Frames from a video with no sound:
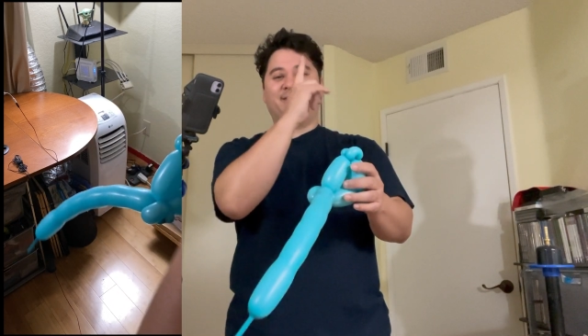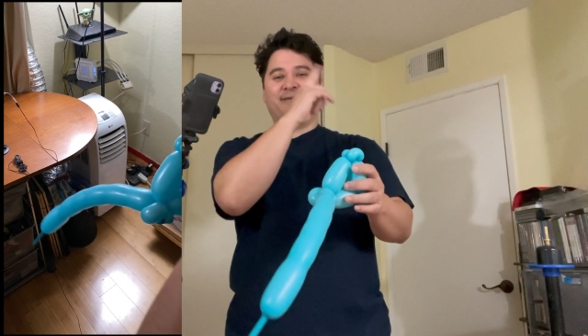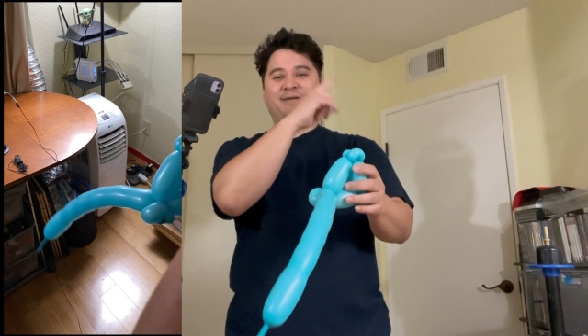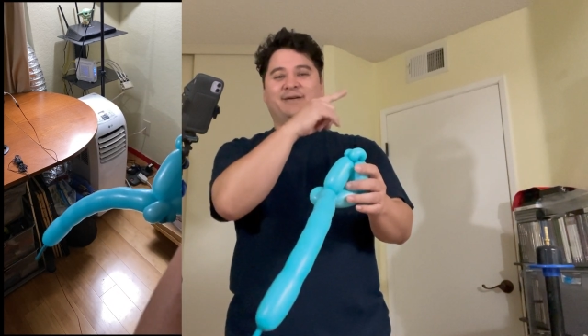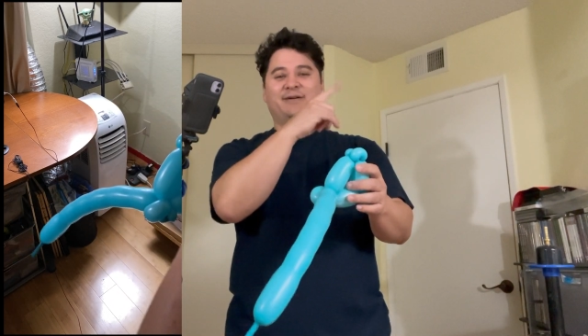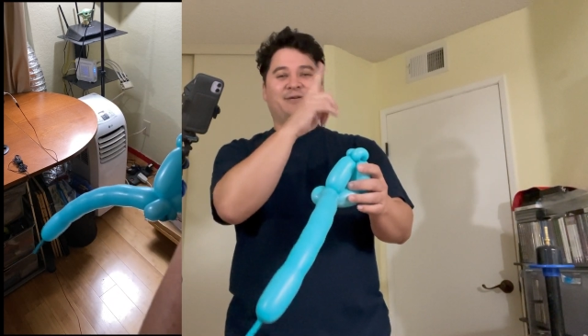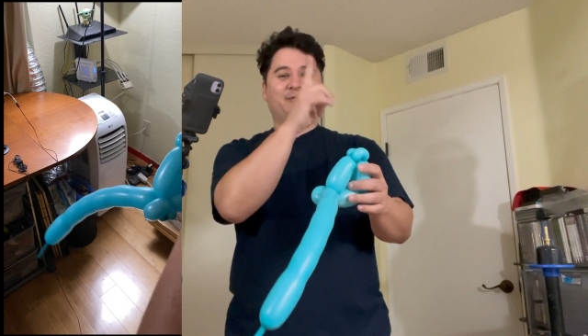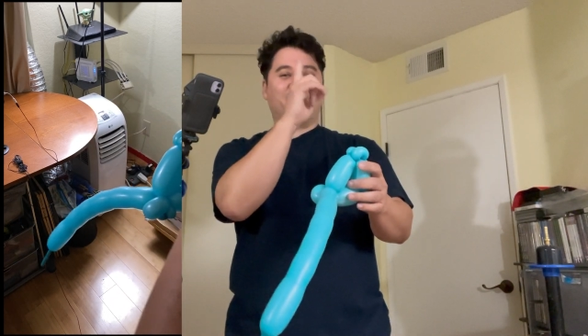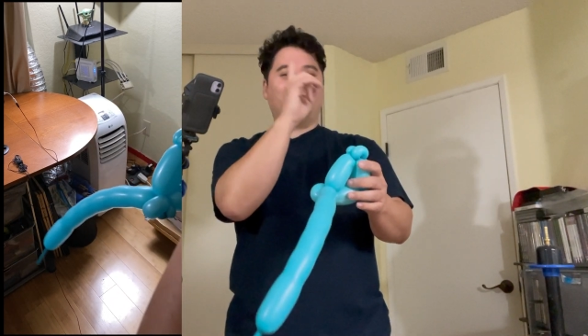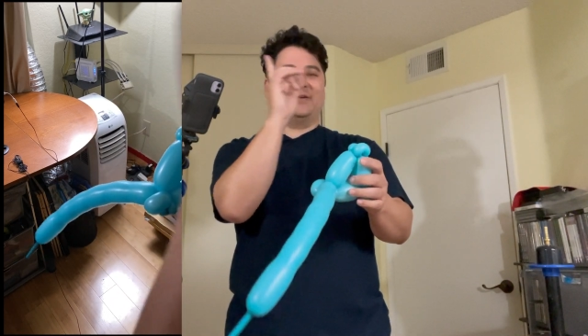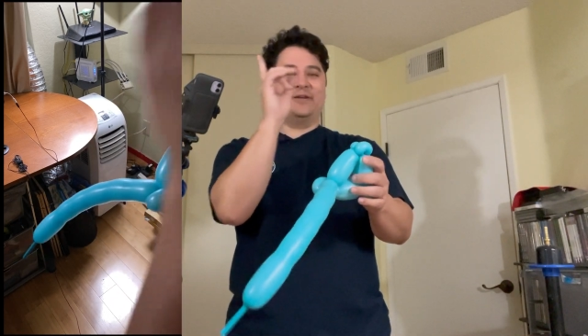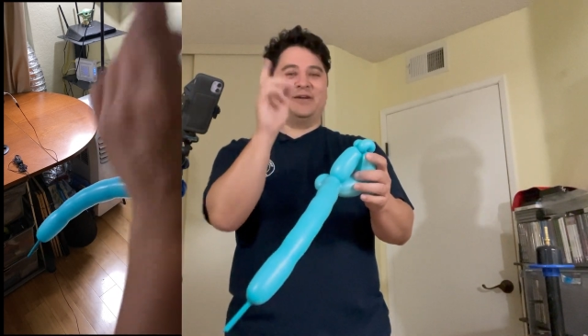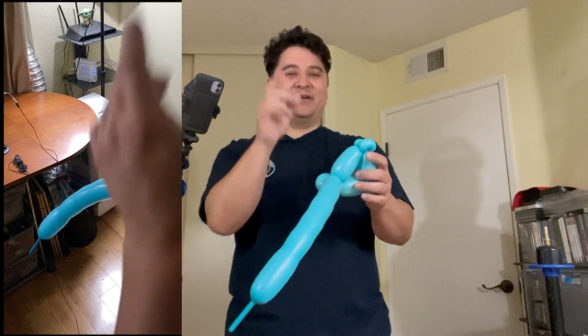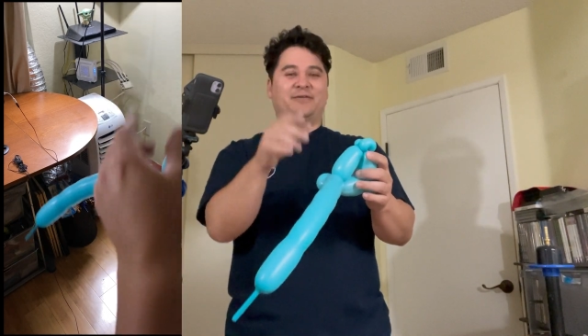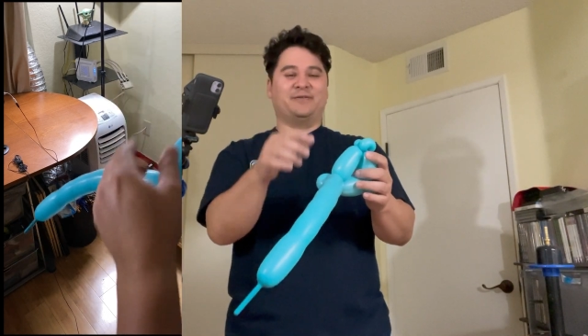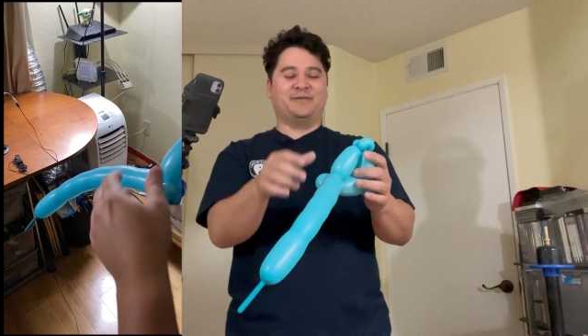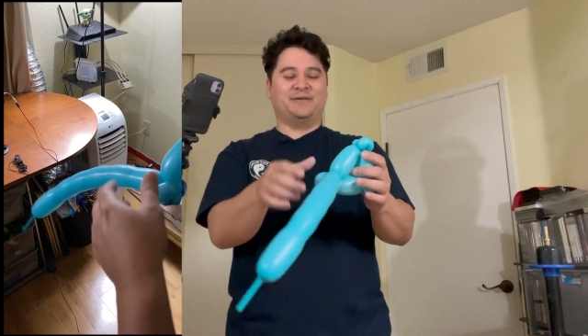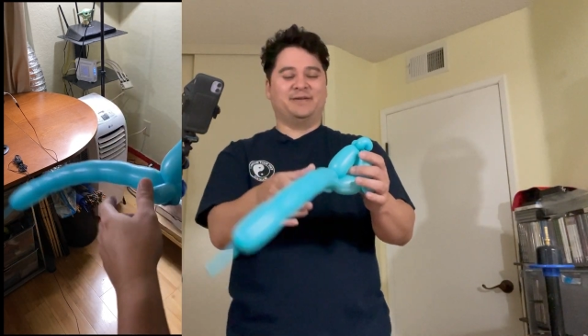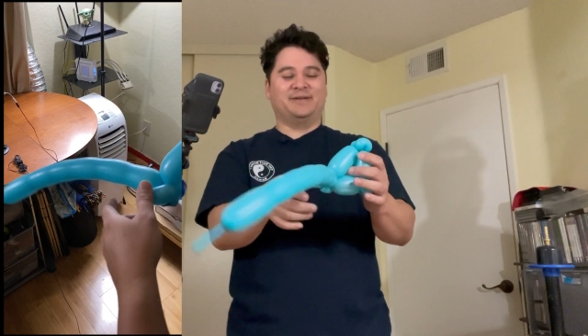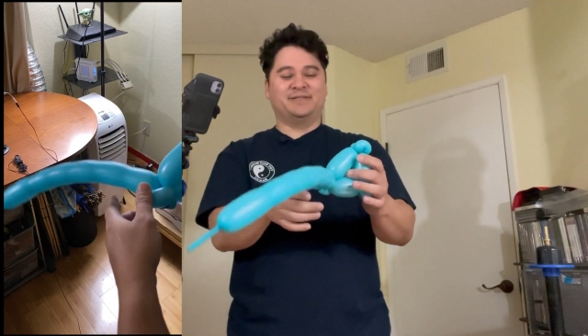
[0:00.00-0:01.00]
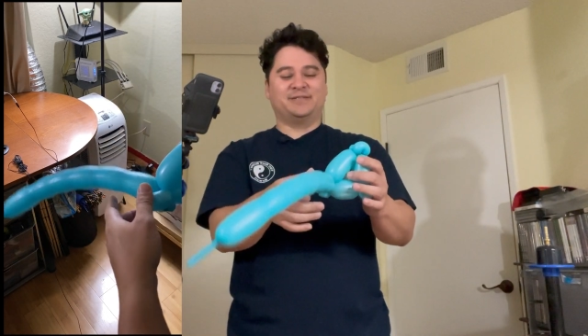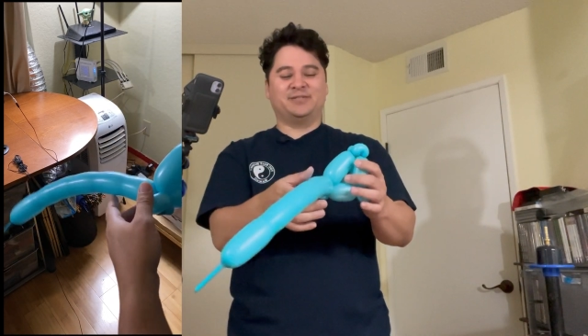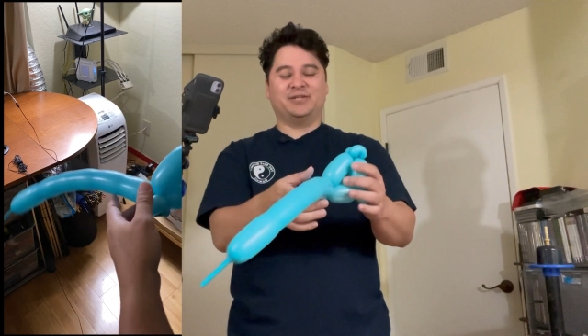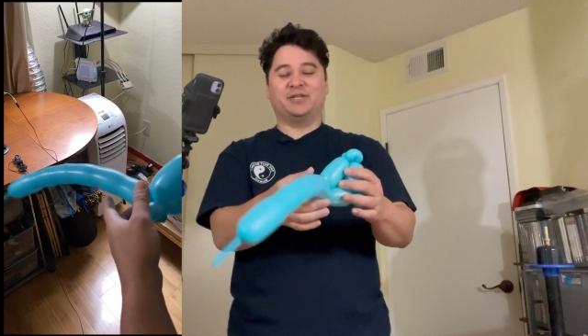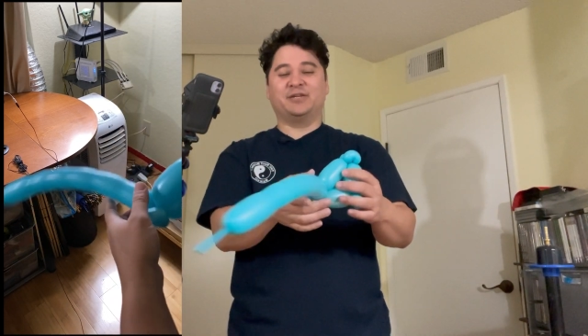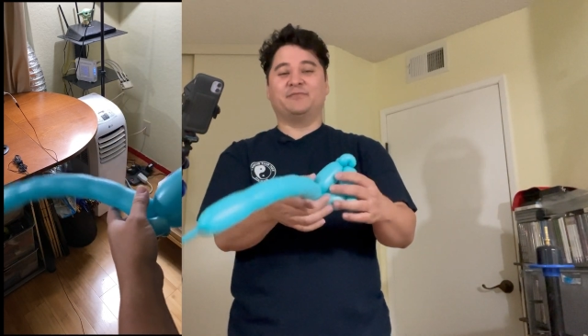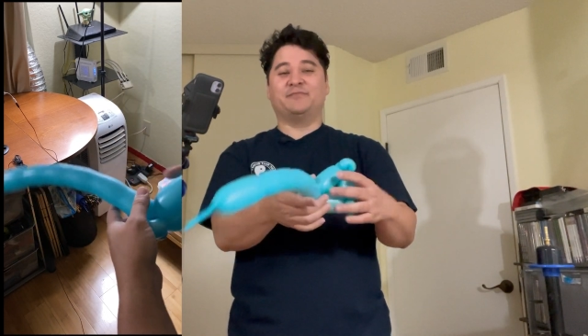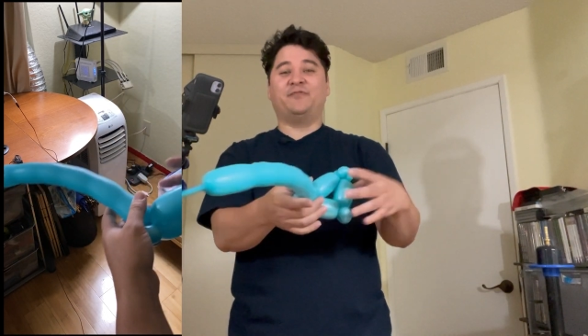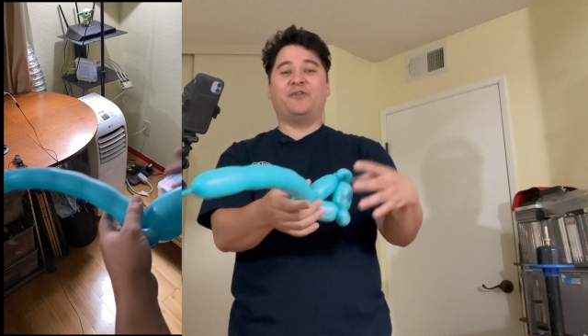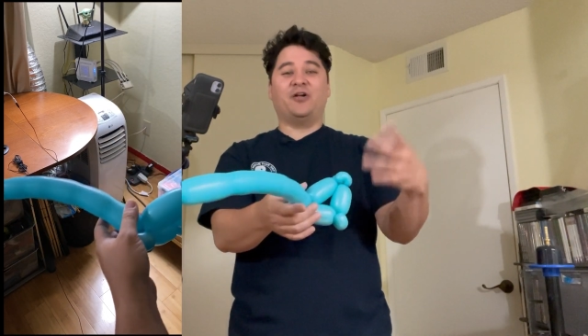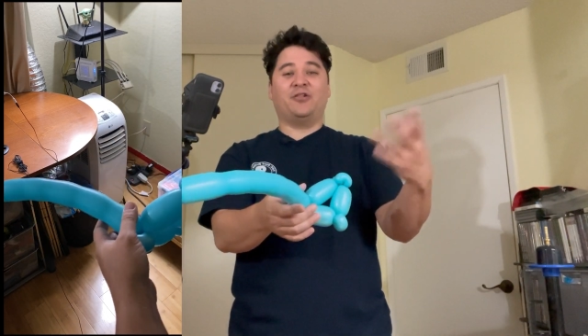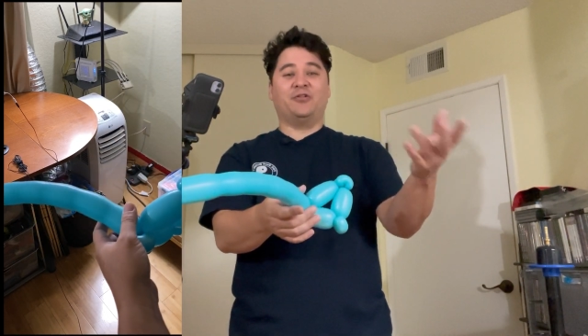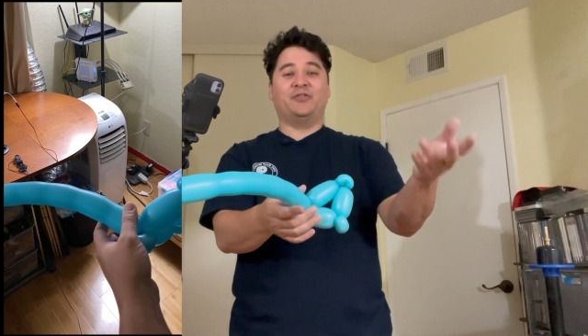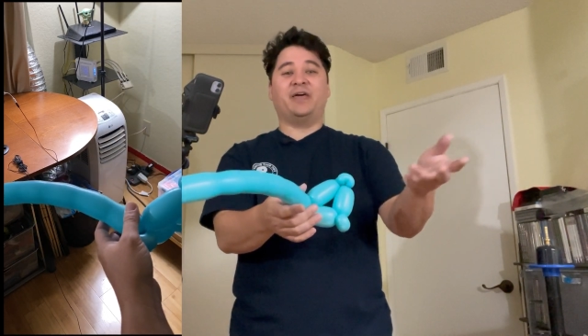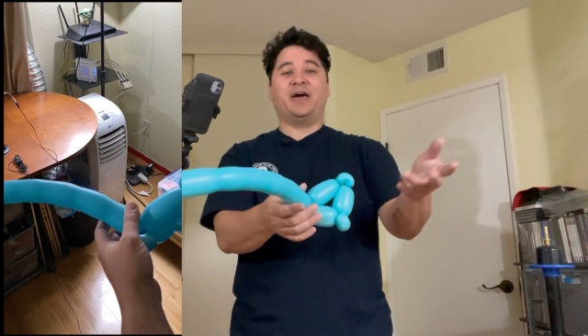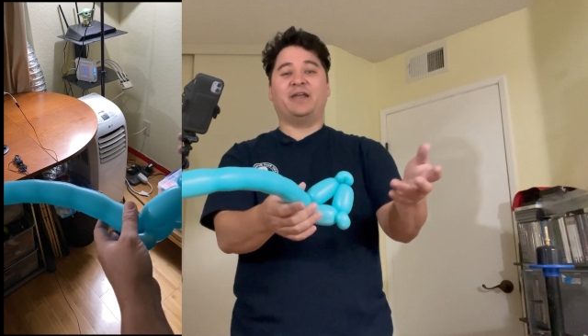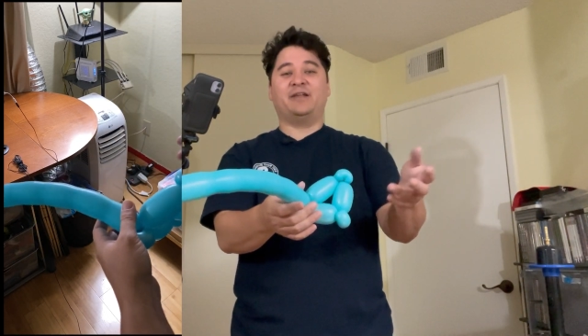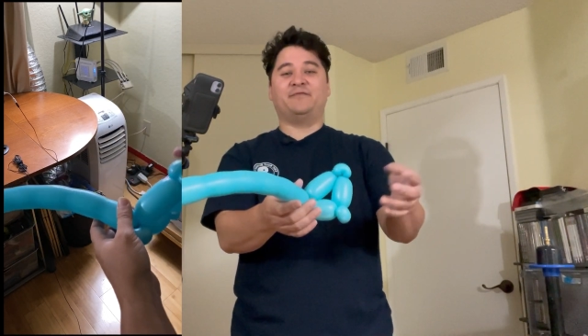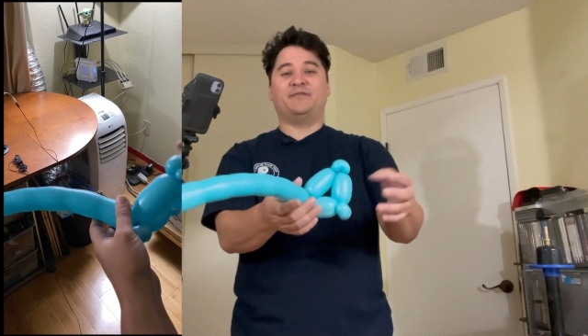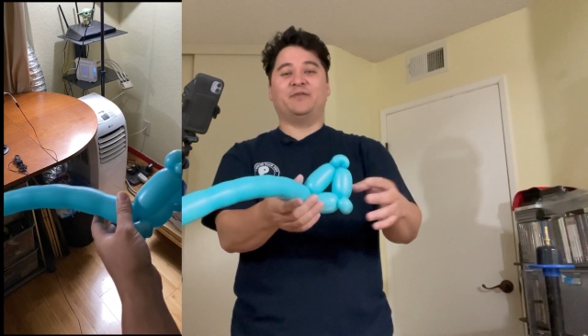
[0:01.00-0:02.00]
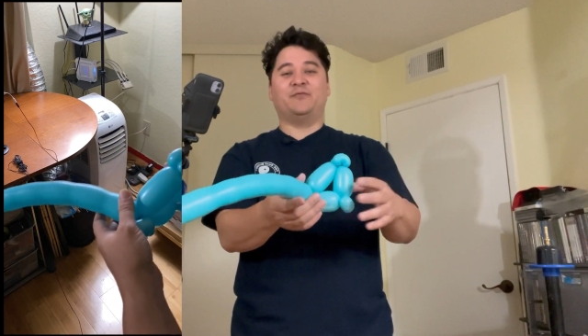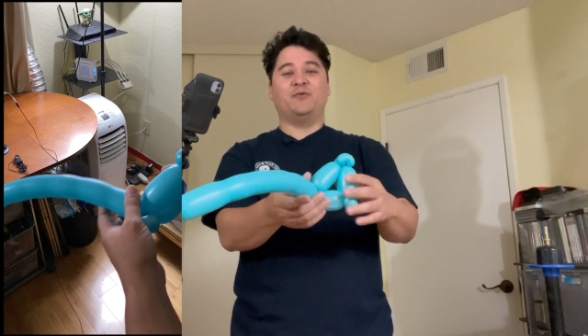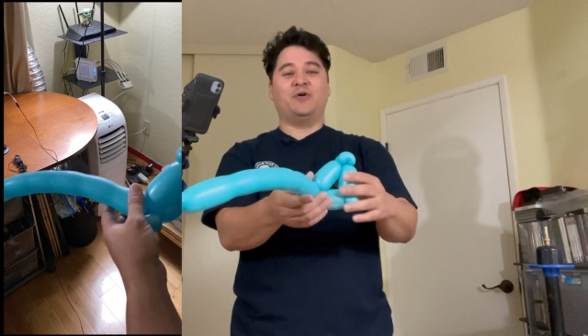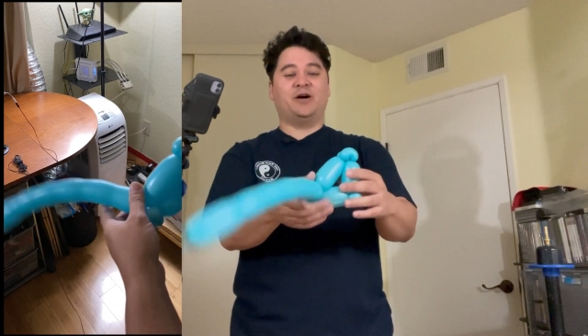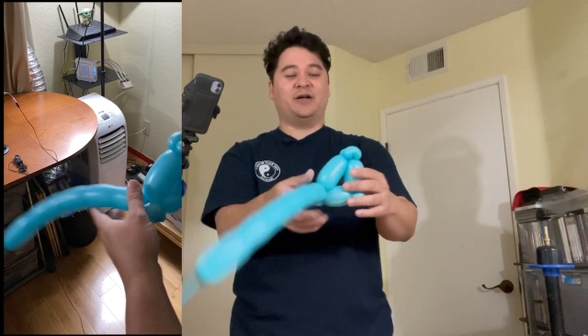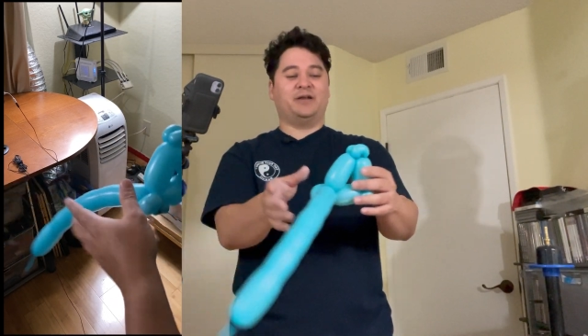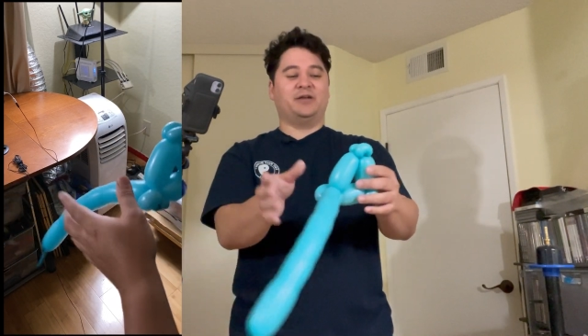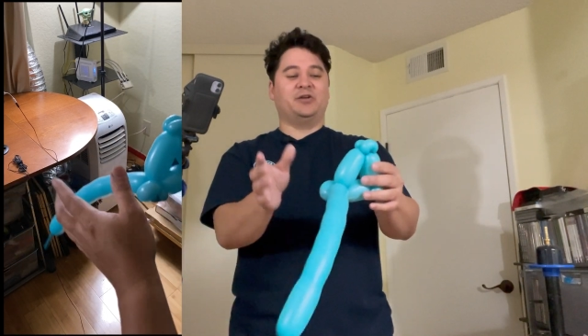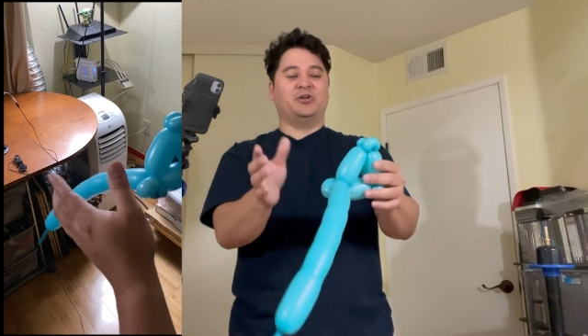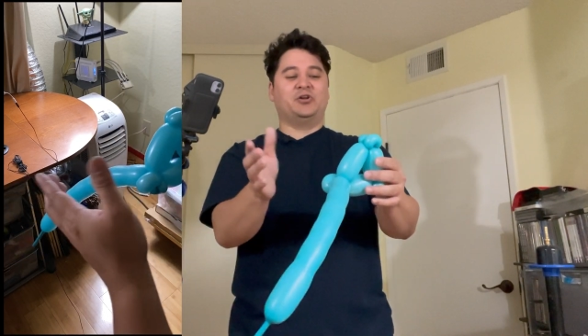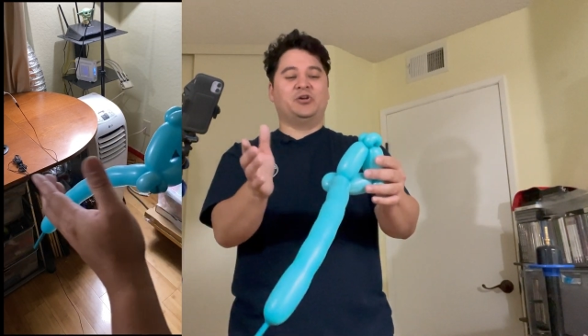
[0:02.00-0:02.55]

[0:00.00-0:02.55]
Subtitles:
Around here, so you can follow that if you want.